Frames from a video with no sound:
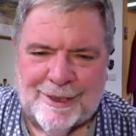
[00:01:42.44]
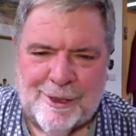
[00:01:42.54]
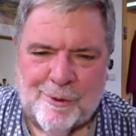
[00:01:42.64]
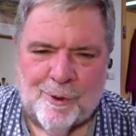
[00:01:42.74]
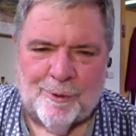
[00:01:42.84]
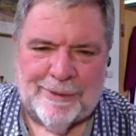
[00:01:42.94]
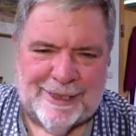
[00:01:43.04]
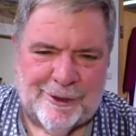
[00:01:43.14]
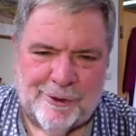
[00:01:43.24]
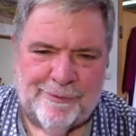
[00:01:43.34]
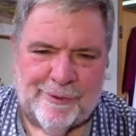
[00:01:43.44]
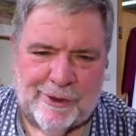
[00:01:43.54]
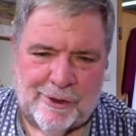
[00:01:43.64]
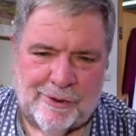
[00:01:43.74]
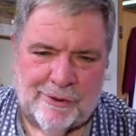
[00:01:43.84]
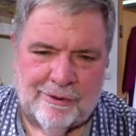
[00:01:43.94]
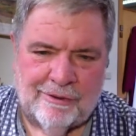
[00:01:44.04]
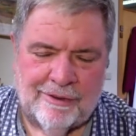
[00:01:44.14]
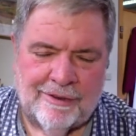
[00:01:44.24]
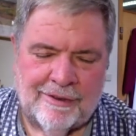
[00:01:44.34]
do you want me to do for you?
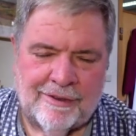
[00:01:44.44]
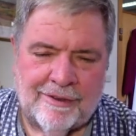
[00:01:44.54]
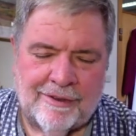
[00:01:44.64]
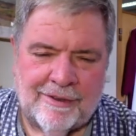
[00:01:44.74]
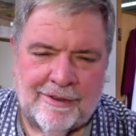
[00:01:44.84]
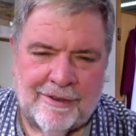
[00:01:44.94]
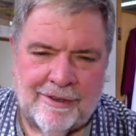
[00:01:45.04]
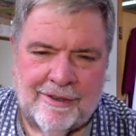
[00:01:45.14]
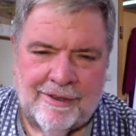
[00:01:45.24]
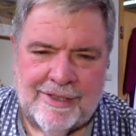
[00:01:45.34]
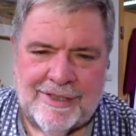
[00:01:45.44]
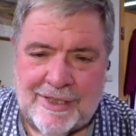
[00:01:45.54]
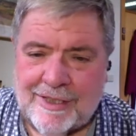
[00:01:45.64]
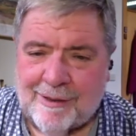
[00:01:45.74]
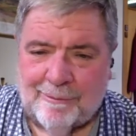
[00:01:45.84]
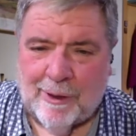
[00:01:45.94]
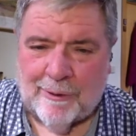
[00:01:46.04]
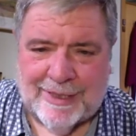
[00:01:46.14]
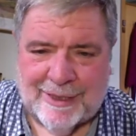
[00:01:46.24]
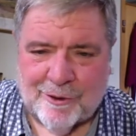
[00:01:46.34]
This is a
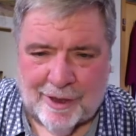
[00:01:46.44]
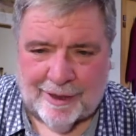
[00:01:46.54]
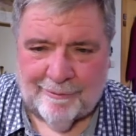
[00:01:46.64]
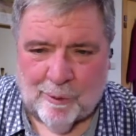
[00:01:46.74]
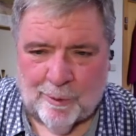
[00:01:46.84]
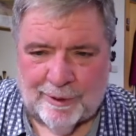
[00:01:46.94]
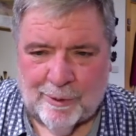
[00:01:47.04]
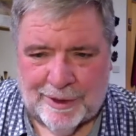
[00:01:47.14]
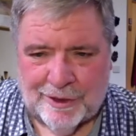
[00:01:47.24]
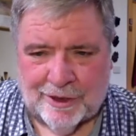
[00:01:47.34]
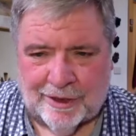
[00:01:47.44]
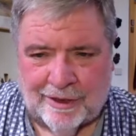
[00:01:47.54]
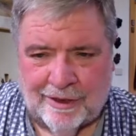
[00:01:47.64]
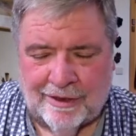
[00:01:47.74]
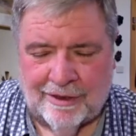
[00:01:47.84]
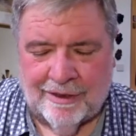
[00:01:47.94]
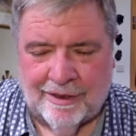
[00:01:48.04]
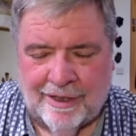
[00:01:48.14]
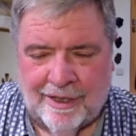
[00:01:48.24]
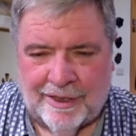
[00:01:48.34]
very straightforward question
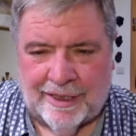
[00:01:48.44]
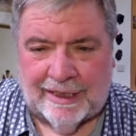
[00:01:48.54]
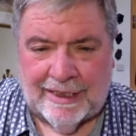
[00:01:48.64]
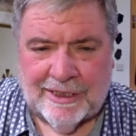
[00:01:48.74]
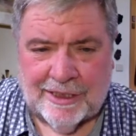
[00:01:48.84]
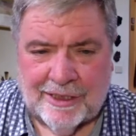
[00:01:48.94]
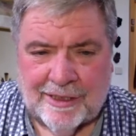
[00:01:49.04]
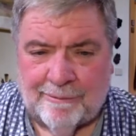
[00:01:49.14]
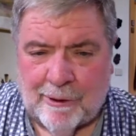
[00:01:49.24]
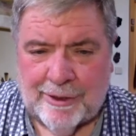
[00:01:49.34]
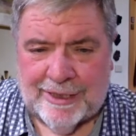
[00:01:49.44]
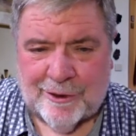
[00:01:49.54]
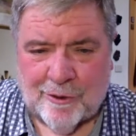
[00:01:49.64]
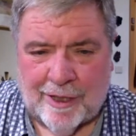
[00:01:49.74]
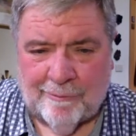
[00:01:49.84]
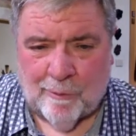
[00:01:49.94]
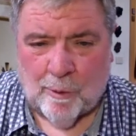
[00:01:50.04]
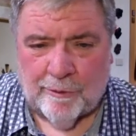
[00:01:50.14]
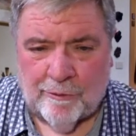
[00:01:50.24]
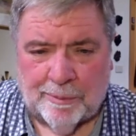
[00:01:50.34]
that elicits a very
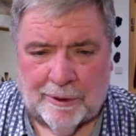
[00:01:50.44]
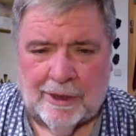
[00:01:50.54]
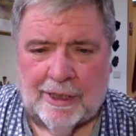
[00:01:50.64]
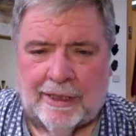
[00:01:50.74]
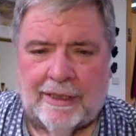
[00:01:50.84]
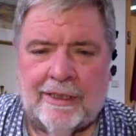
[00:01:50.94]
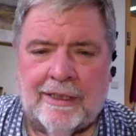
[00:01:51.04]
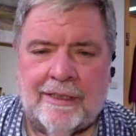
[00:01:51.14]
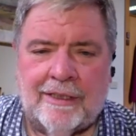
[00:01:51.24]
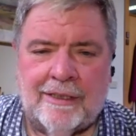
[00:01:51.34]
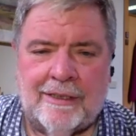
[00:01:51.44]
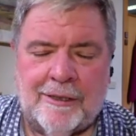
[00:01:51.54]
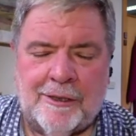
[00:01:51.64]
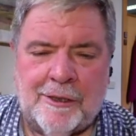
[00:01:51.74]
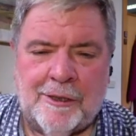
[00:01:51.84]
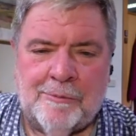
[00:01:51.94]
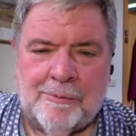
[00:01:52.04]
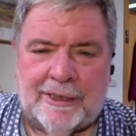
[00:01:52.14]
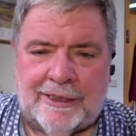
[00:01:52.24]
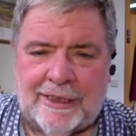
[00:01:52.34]
straightforward reply.
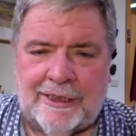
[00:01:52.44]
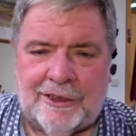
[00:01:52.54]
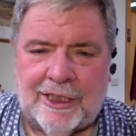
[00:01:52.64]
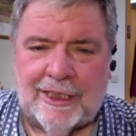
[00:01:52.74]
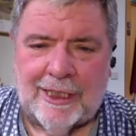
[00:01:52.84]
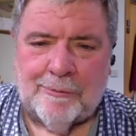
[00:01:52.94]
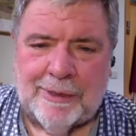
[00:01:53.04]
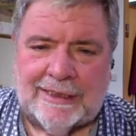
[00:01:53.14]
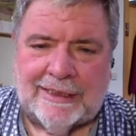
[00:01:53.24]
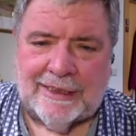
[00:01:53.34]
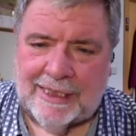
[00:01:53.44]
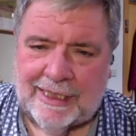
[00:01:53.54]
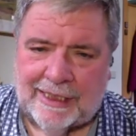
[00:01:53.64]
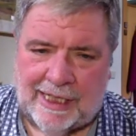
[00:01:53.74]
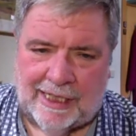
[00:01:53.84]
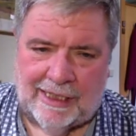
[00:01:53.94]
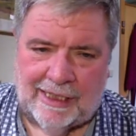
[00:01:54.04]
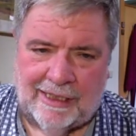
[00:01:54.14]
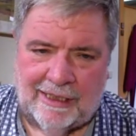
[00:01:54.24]
My teacher, let me see again.